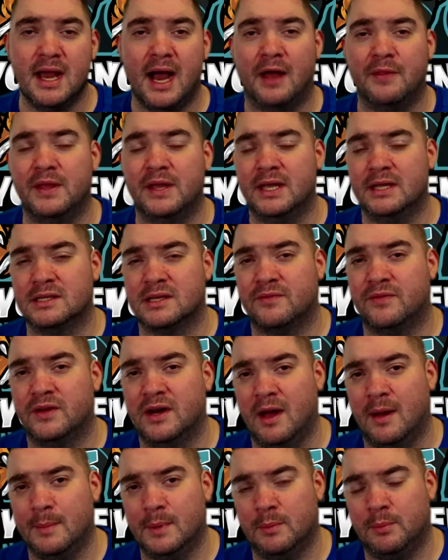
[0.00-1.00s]
I think he's a
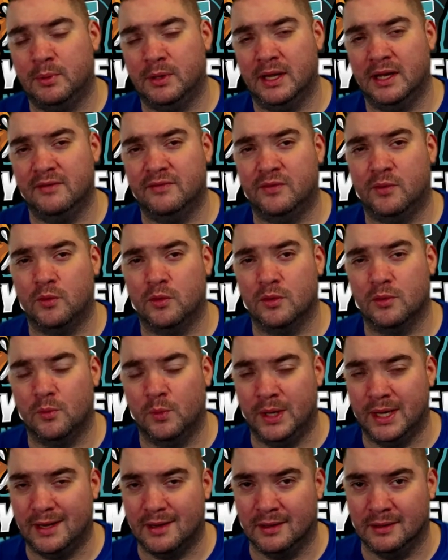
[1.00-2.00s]
phenomenal play for
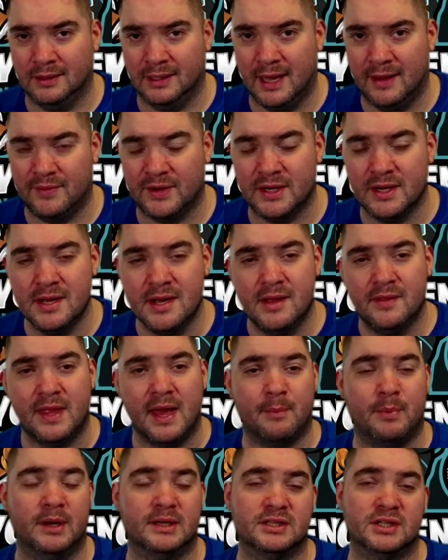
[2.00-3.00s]
week 11.
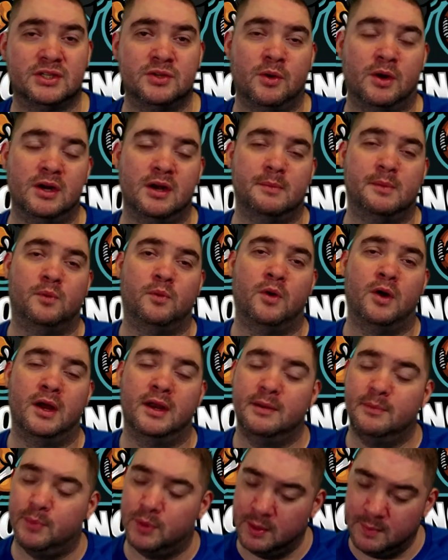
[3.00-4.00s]
That brings us to our number
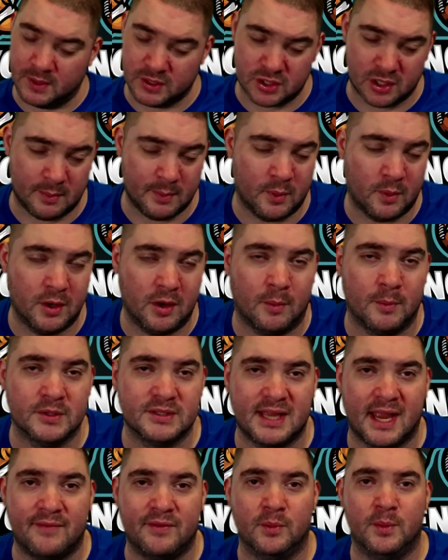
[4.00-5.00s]
one, pretty much our number one
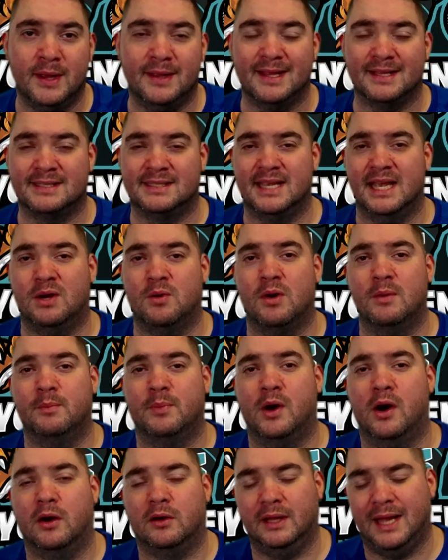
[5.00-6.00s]
almost every week. That's Saquon
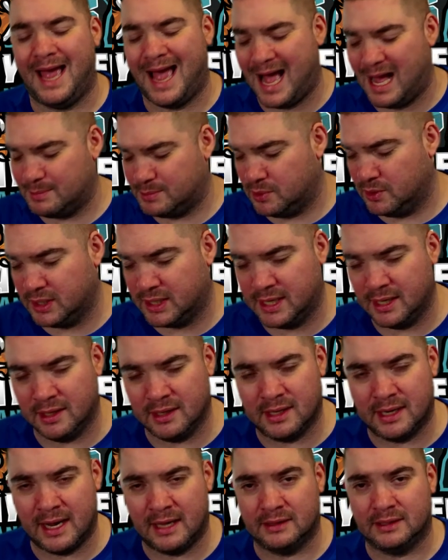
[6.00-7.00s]
Barkley, absolutely
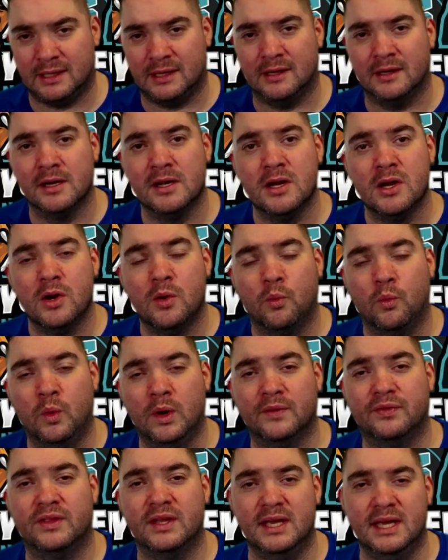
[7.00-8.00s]
killing it out there
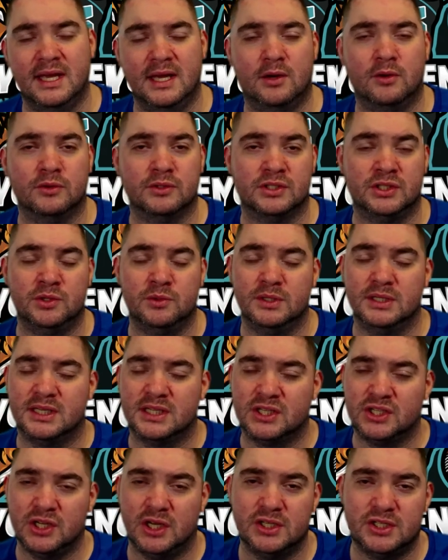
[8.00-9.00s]
with the Eagles, doing
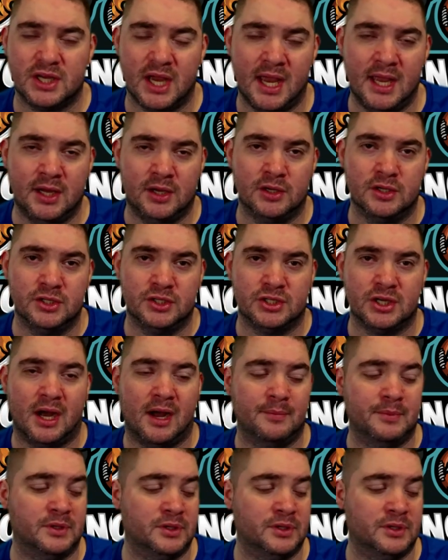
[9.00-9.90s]
such a good job.